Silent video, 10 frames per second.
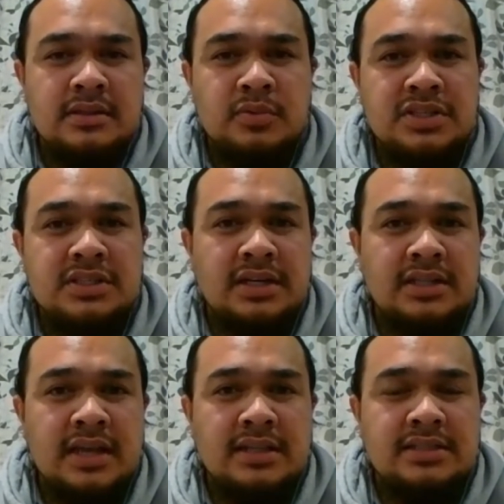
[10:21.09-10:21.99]
We started
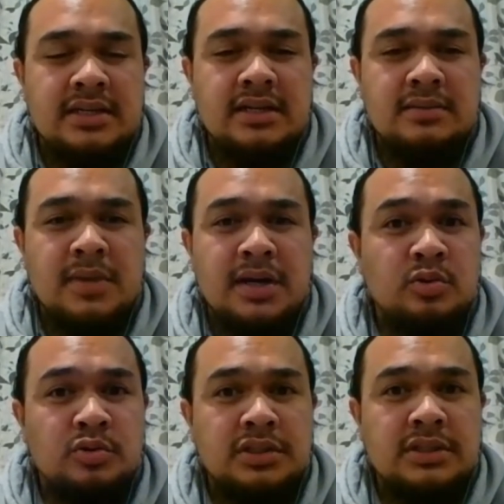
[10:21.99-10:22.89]
that. My
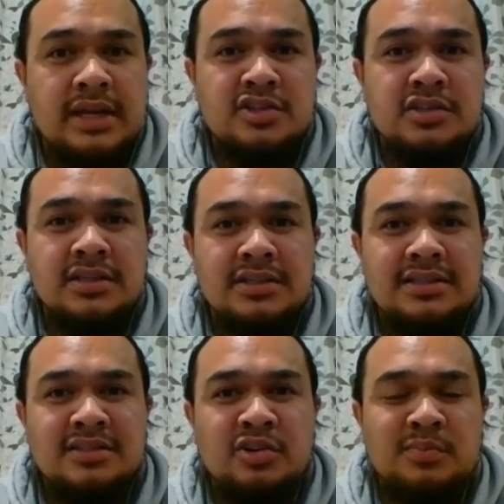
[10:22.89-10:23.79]
daughter actually,
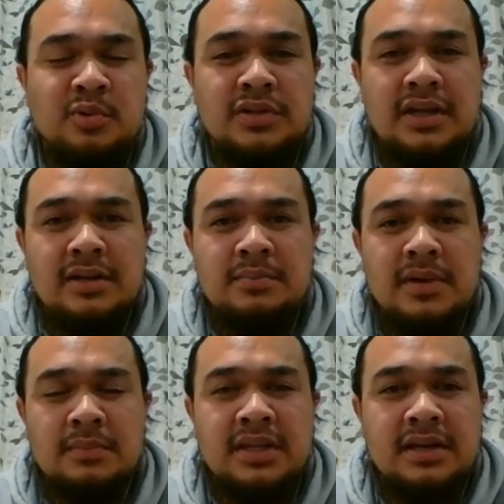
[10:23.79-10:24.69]
brought that
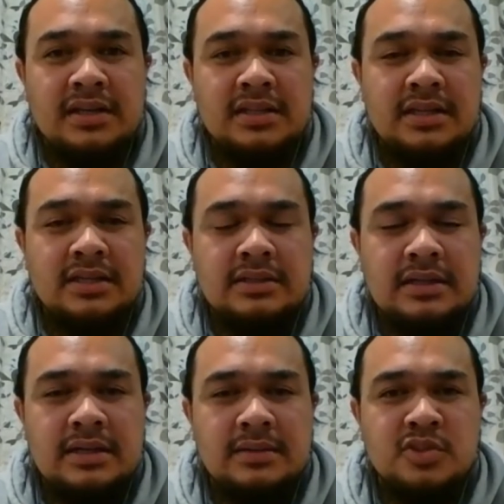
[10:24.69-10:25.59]
up that idea.
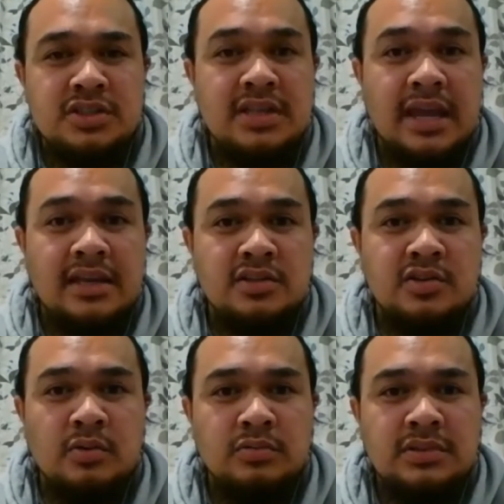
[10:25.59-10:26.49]
She's 8 years
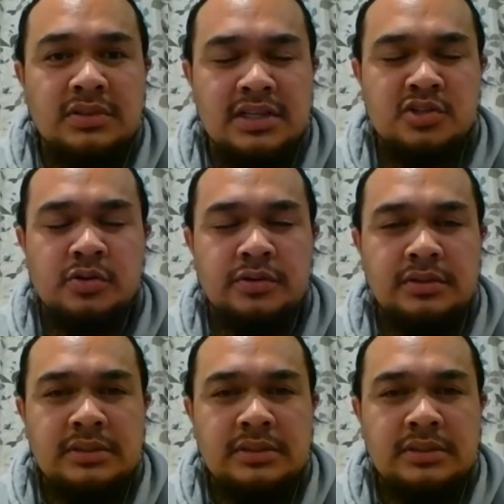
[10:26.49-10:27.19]
old, Litron,